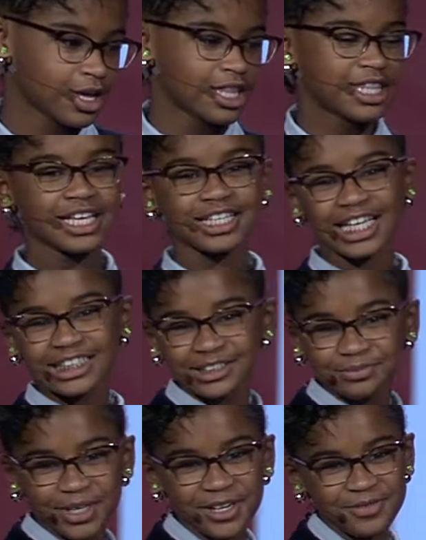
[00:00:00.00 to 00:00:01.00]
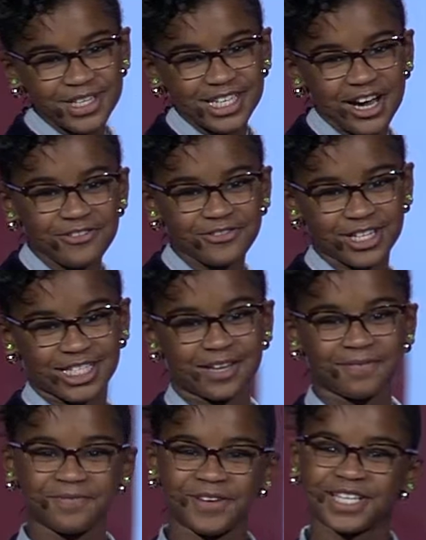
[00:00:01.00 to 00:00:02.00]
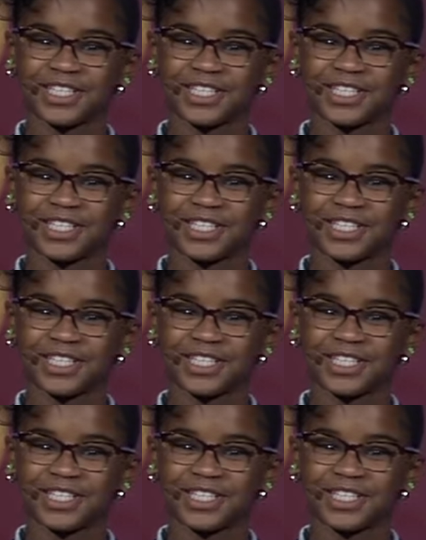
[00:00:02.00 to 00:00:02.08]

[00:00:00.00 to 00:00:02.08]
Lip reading: The election might have been tough on some of us,